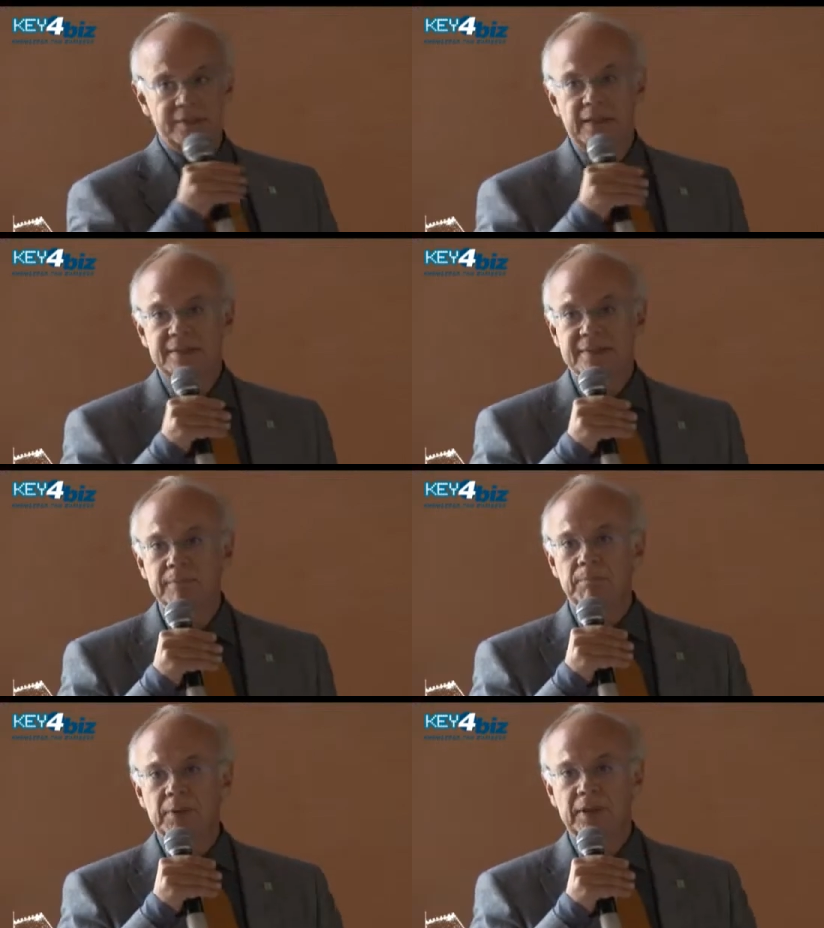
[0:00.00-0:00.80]
that
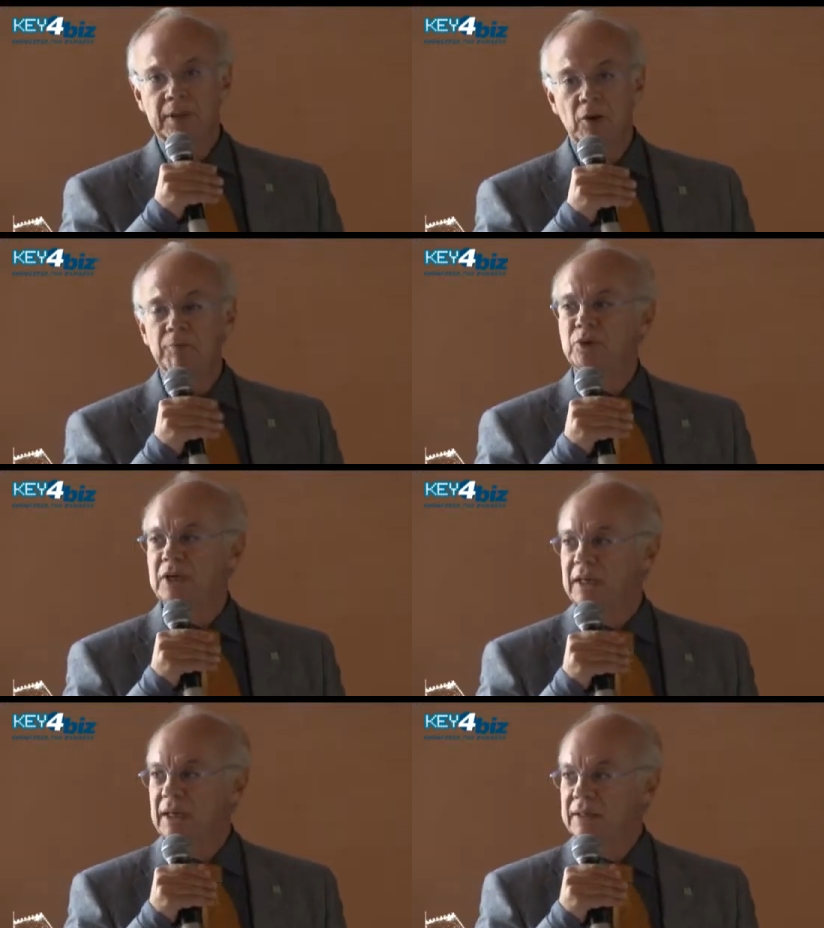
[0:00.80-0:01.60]
simply
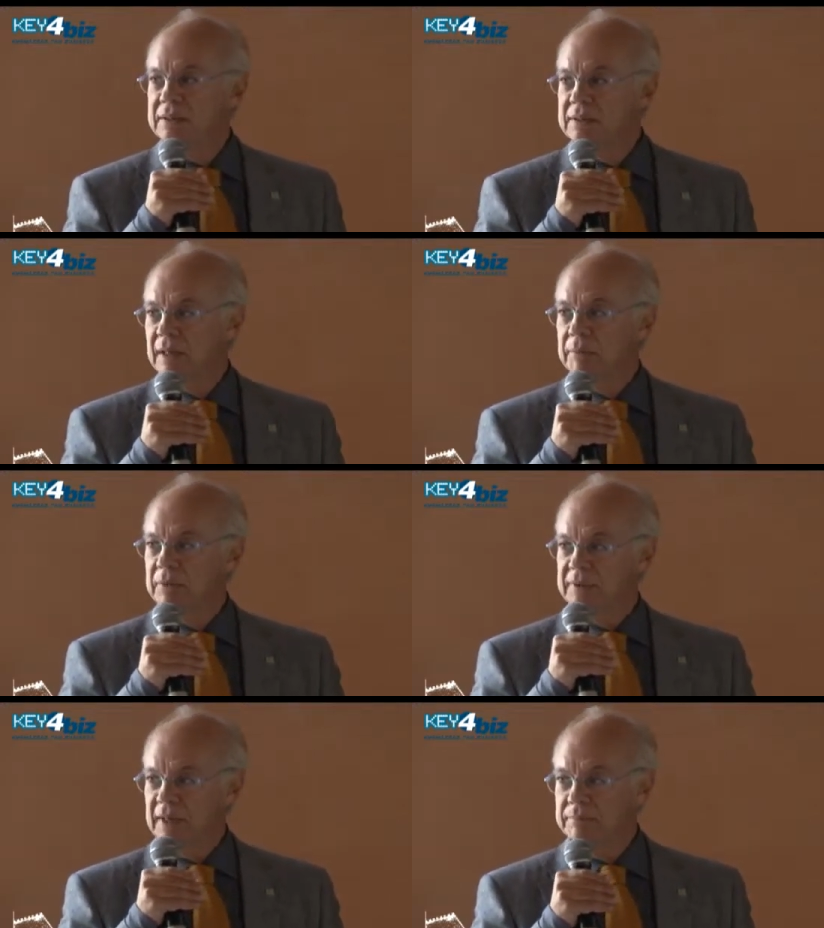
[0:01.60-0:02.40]
communicate
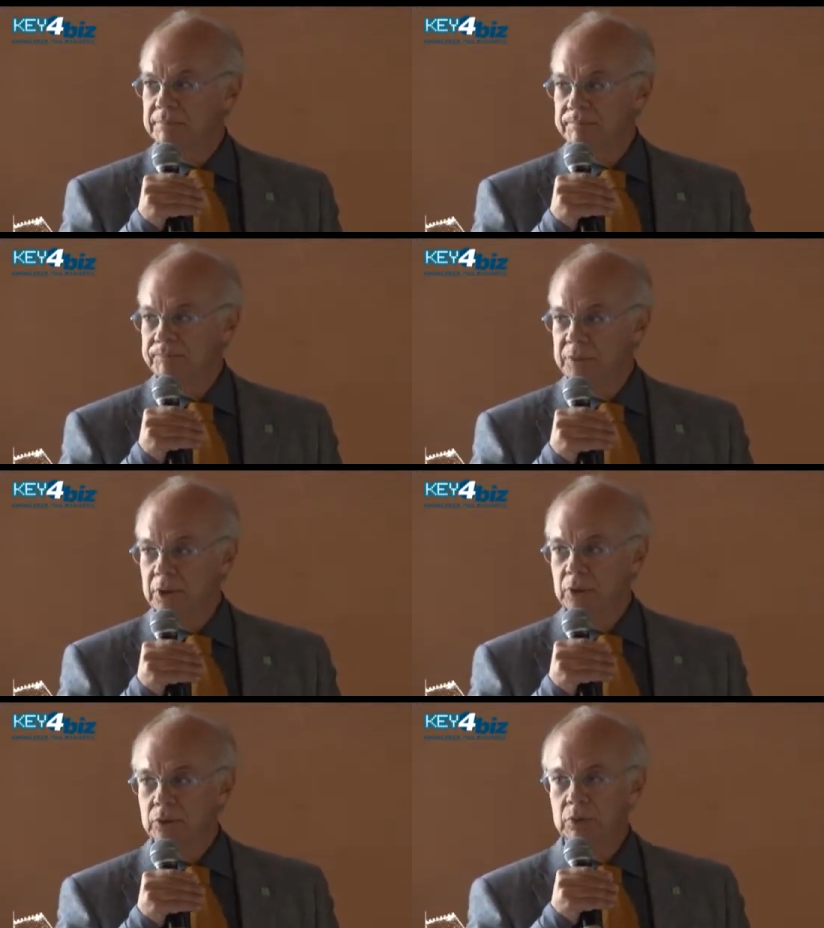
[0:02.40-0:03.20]
among them
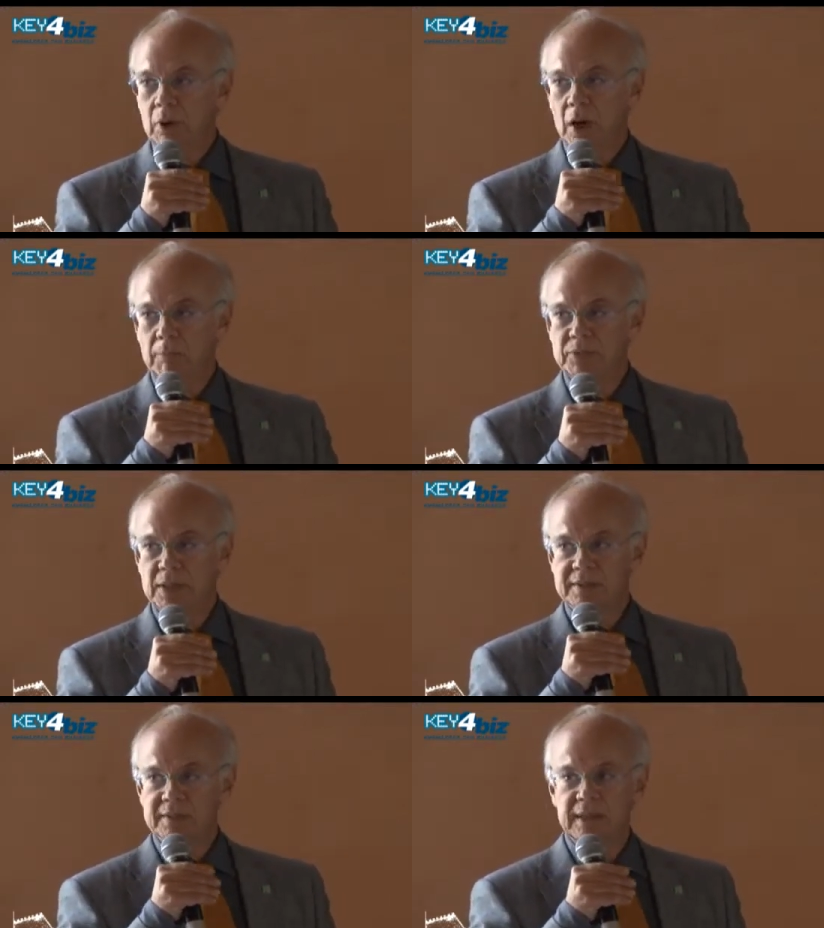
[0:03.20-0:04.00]
to
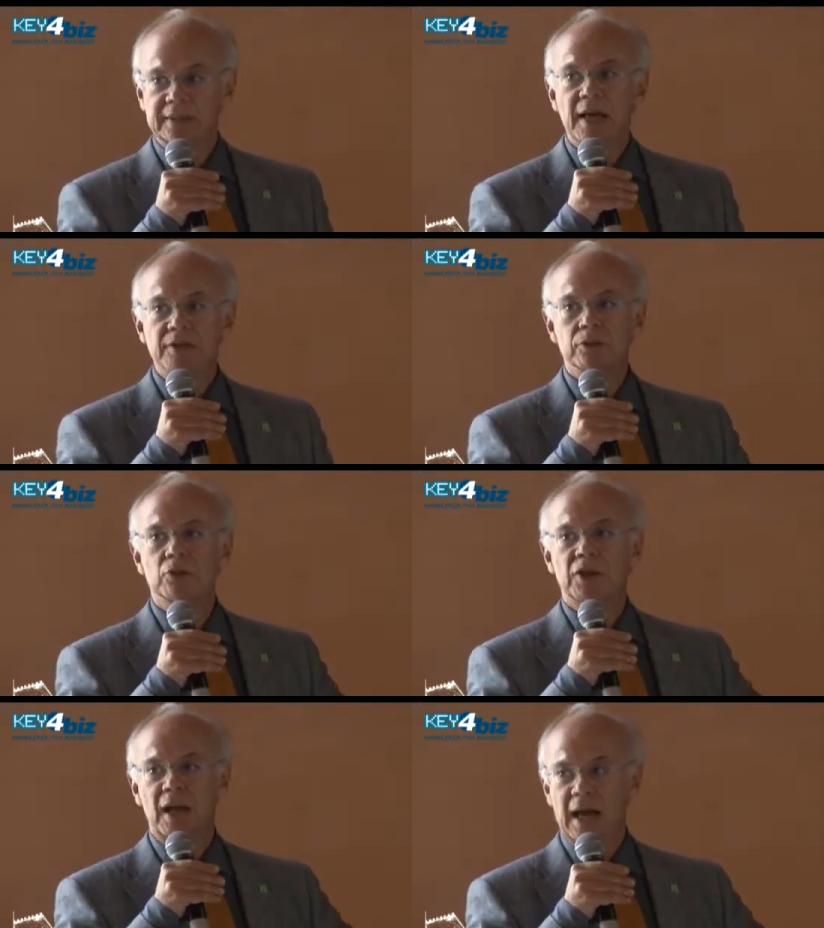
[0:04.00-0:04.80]
objects that
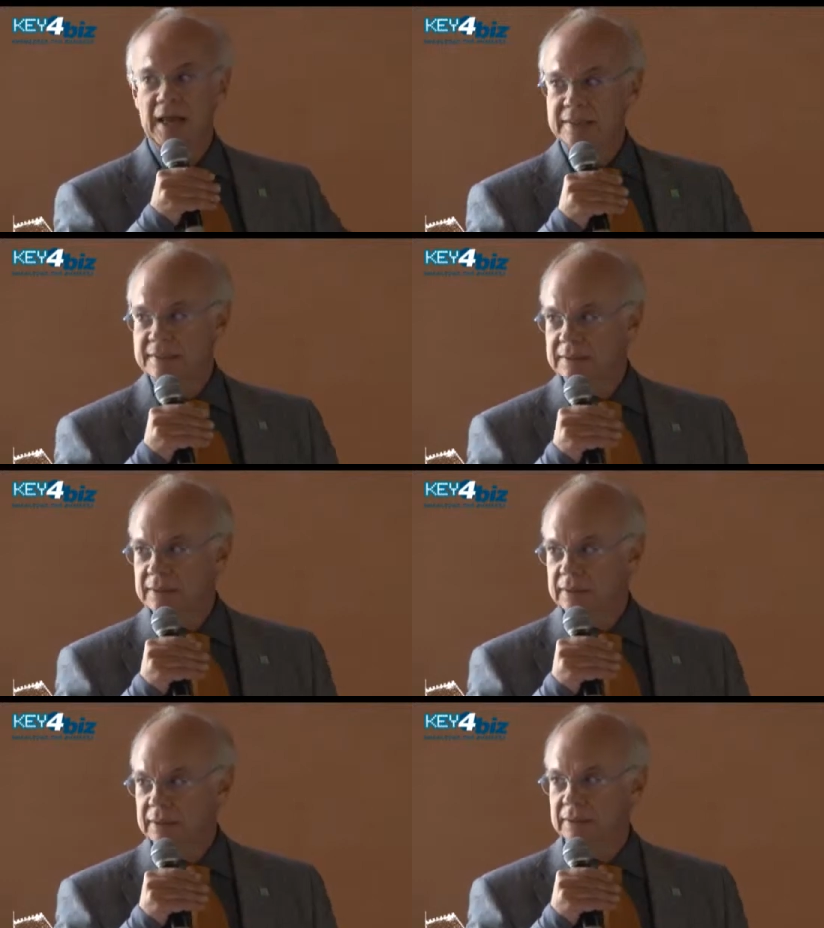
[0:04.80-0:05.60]
socialize
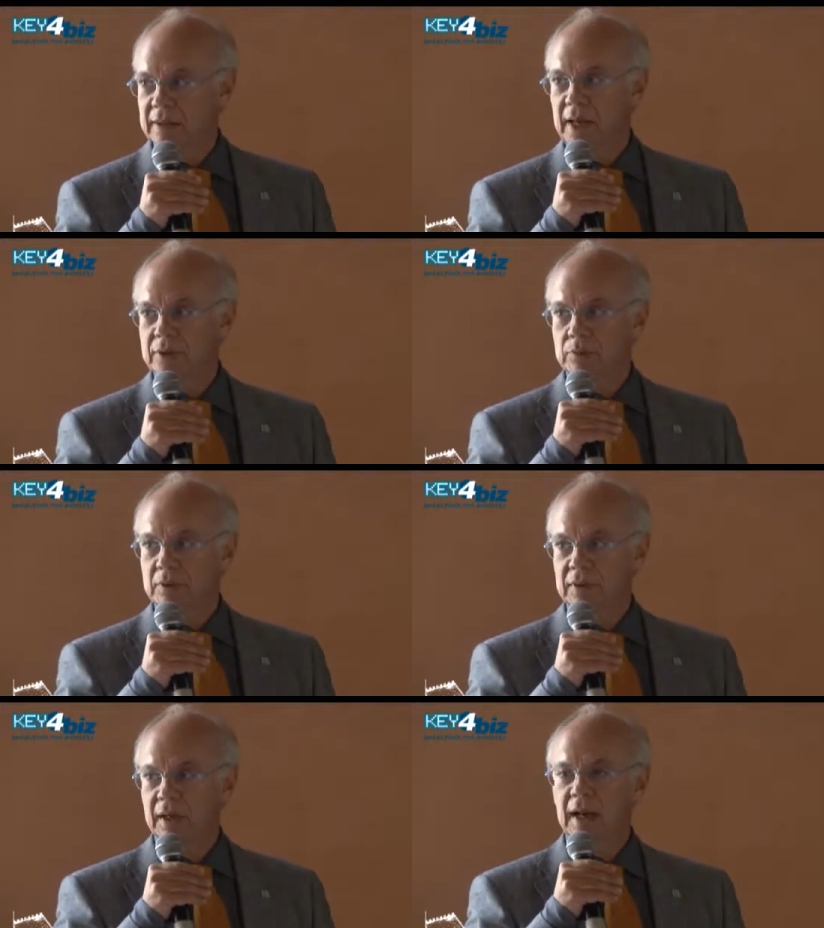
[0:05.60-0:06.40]
in the
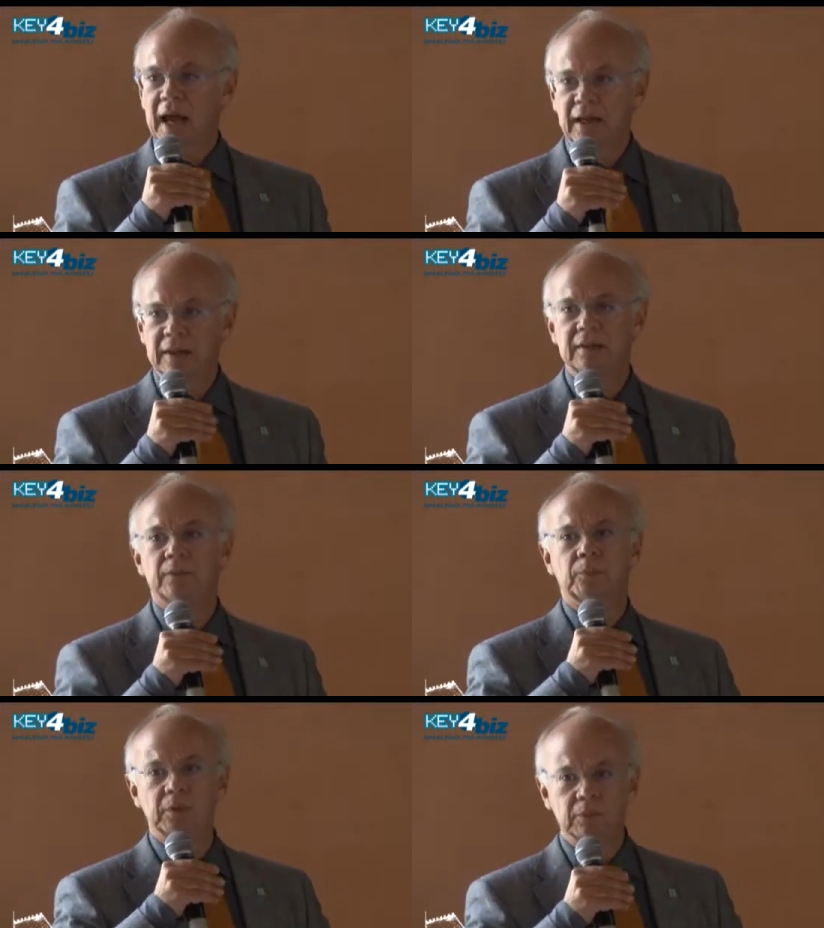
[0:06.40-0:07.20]
network, like
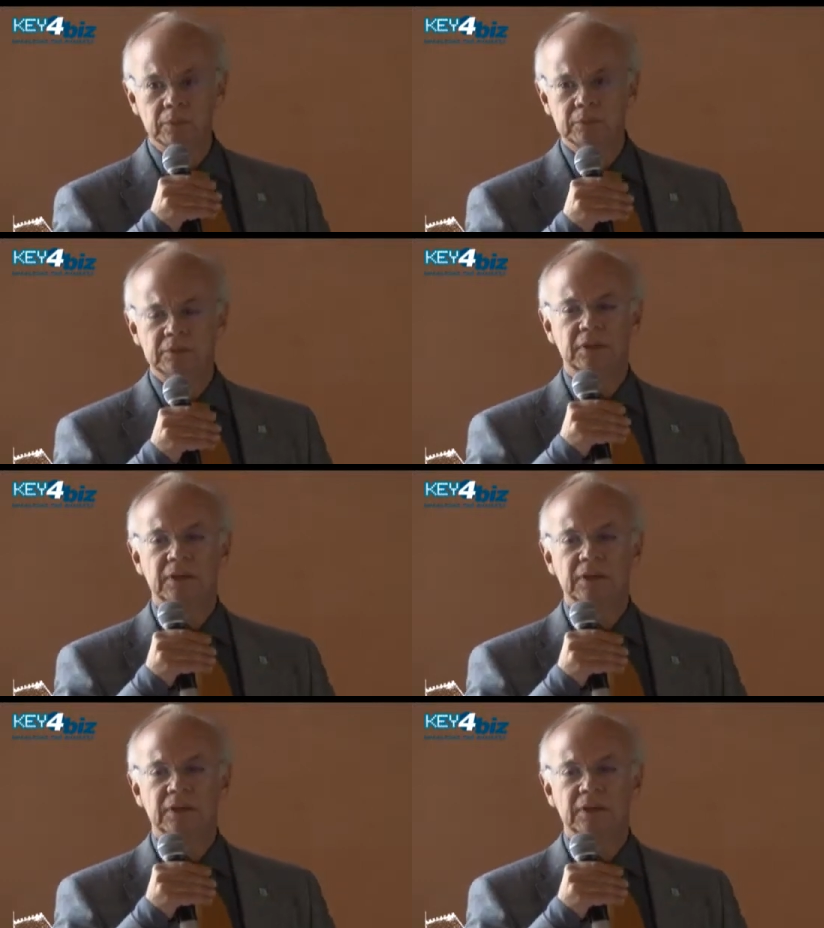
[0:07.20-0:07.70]
we do